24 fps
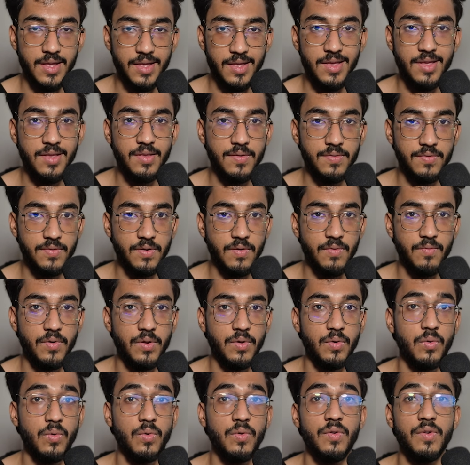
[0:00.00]
he's someone
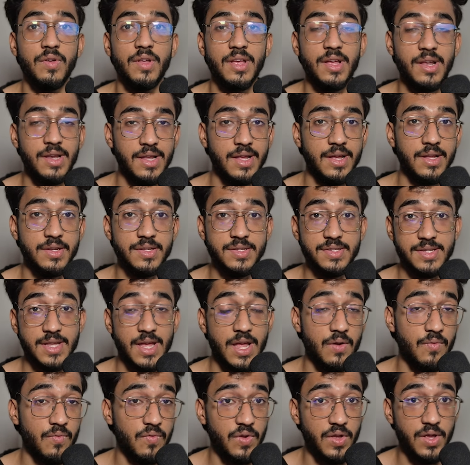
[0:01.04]
who really
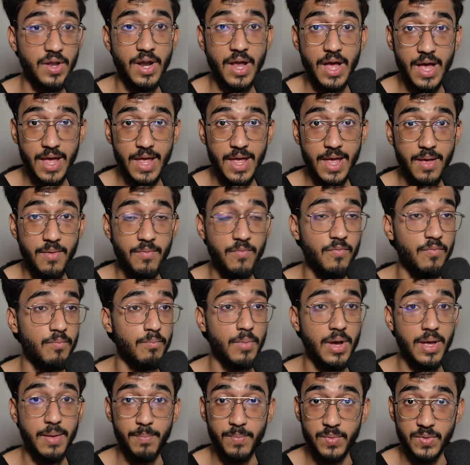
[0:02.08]
understands where I am,
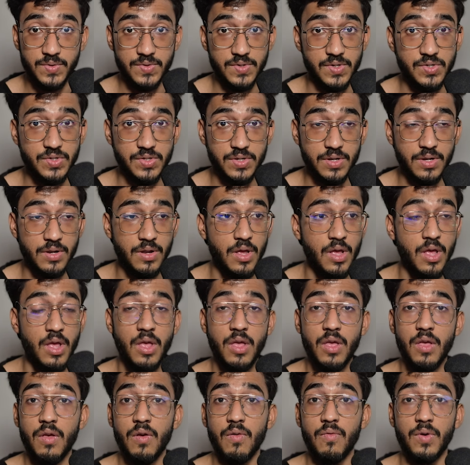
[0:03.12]
my position,
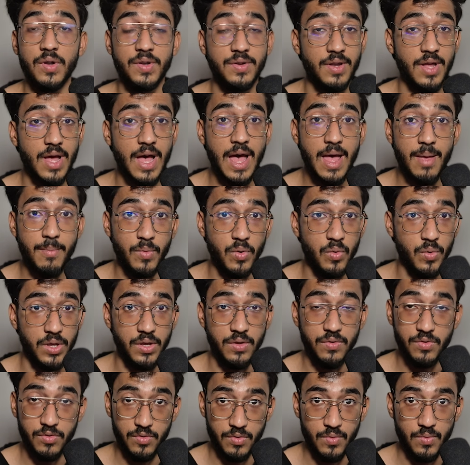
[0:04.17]
what I'm going
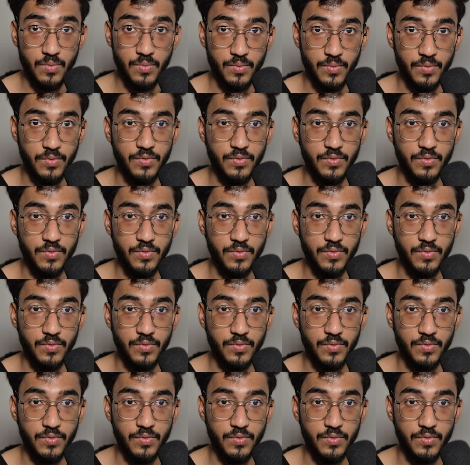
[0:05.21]
through.